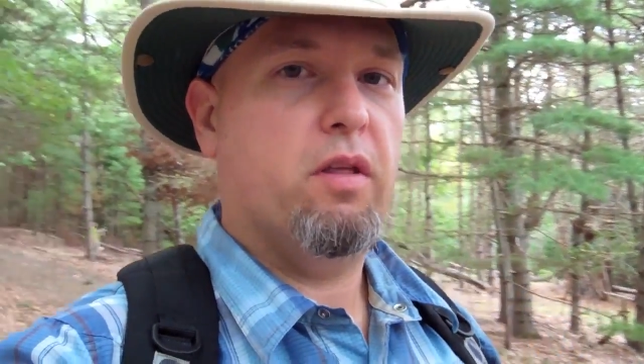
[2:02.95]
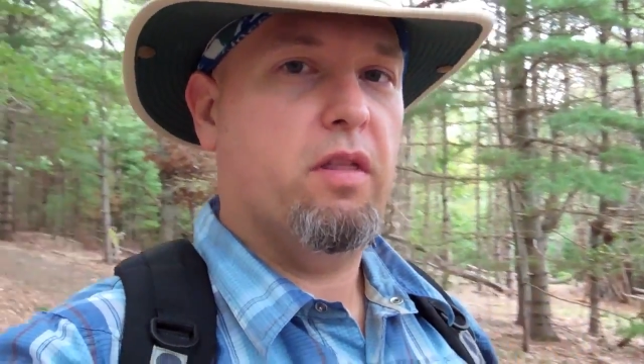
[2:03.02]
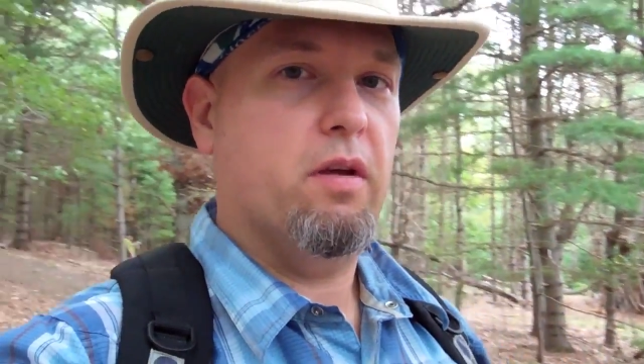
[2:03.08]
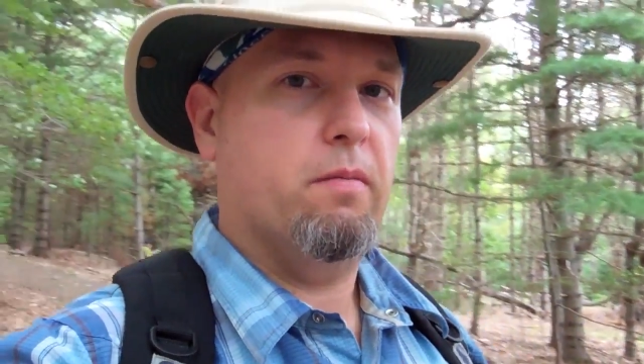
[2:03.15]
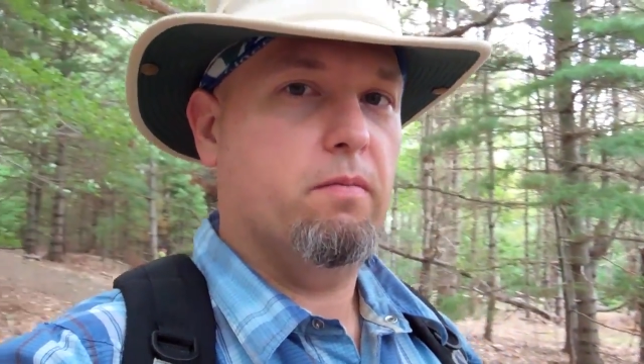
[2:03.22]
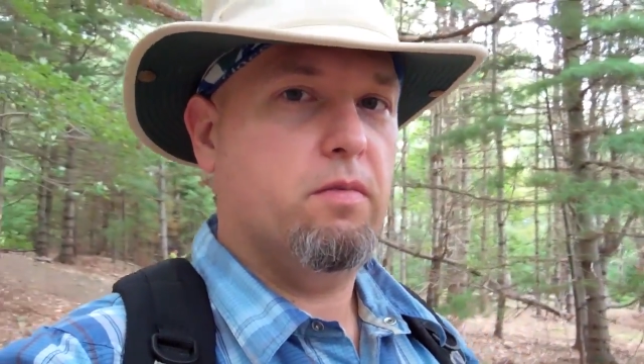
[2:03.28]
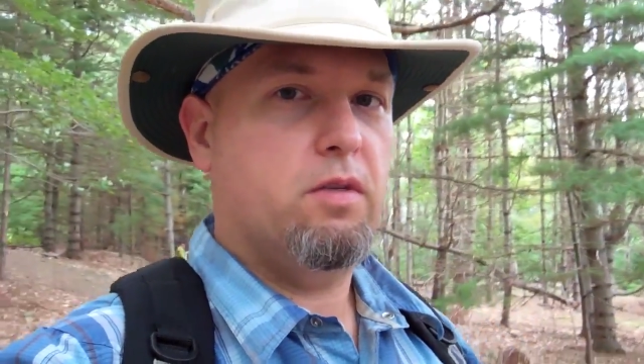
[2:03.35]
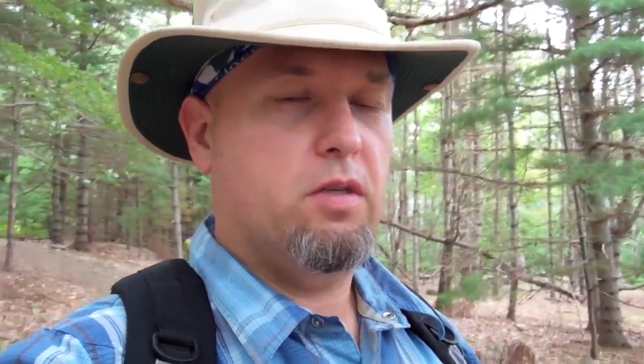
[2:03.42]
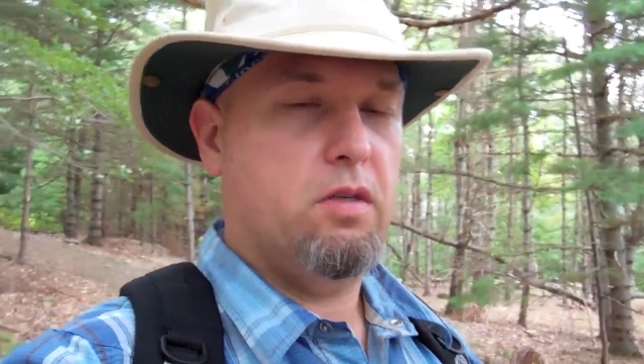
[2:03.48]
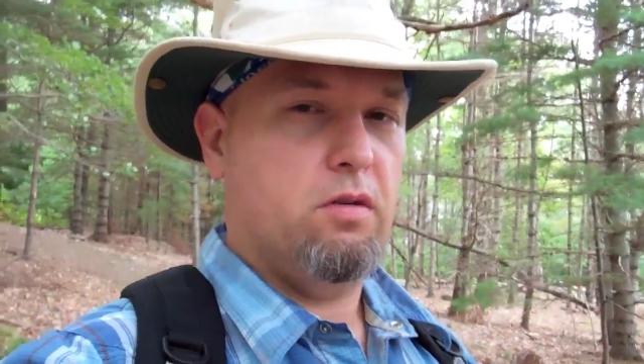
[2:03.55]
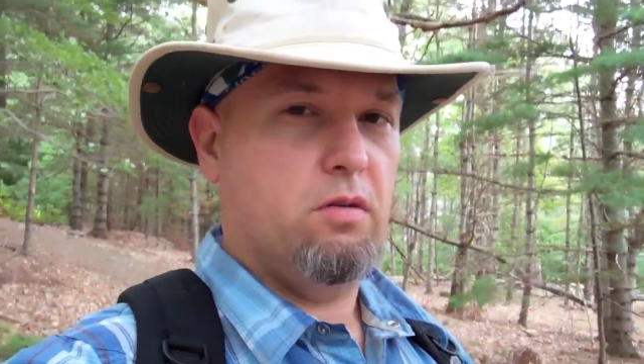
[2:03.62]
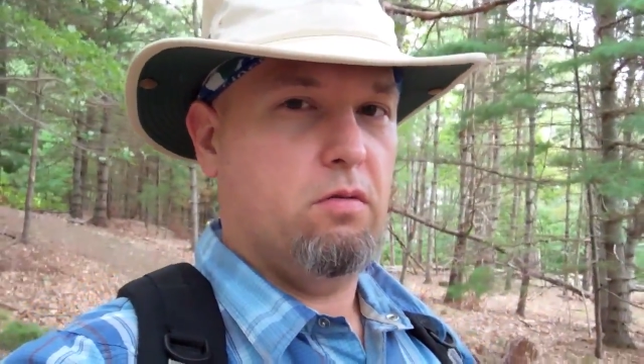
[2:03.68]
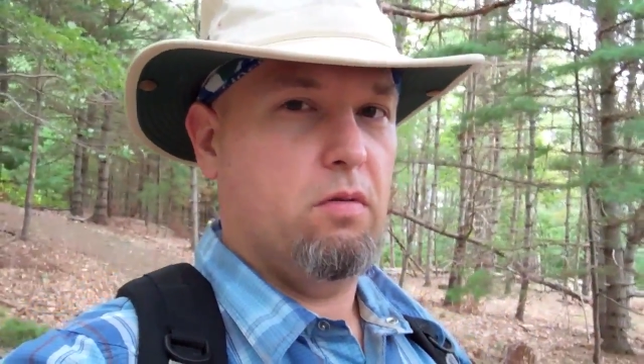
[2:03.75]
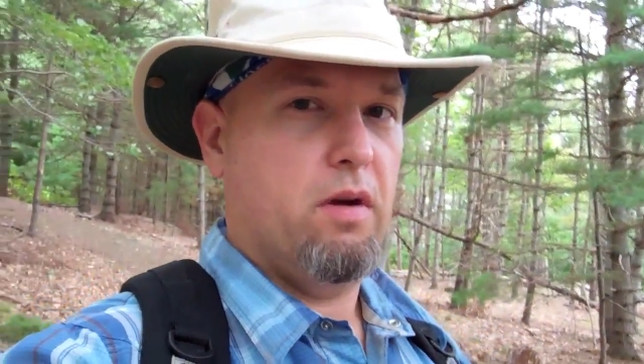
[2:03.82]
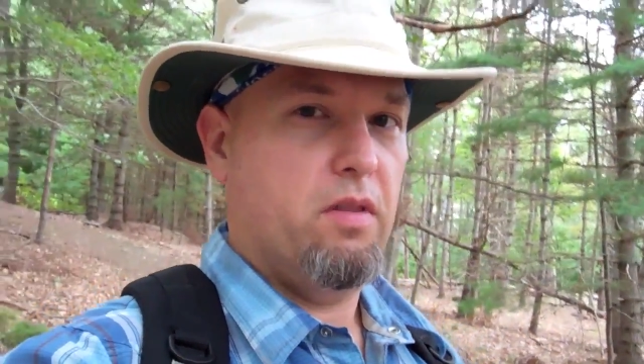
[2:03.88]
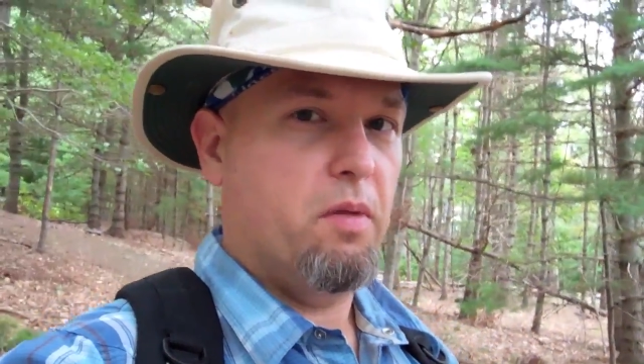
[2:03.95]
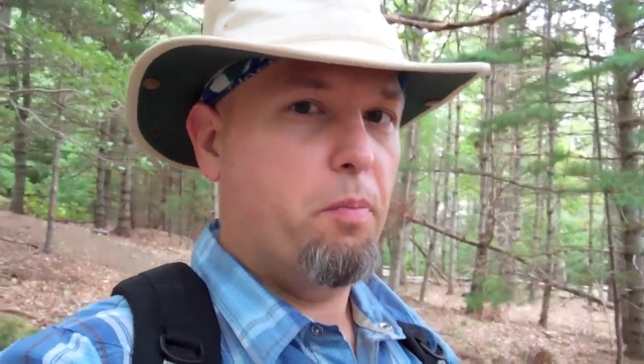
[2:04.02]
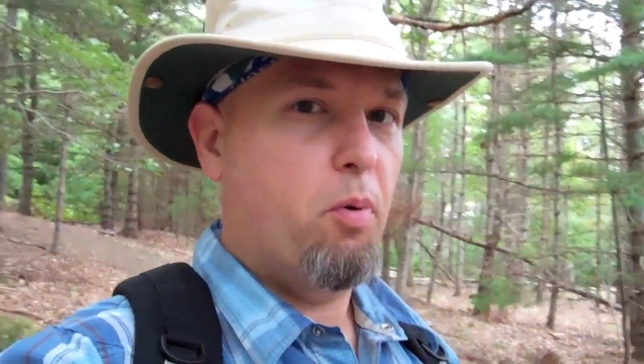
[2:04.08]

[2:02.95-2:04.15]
them to the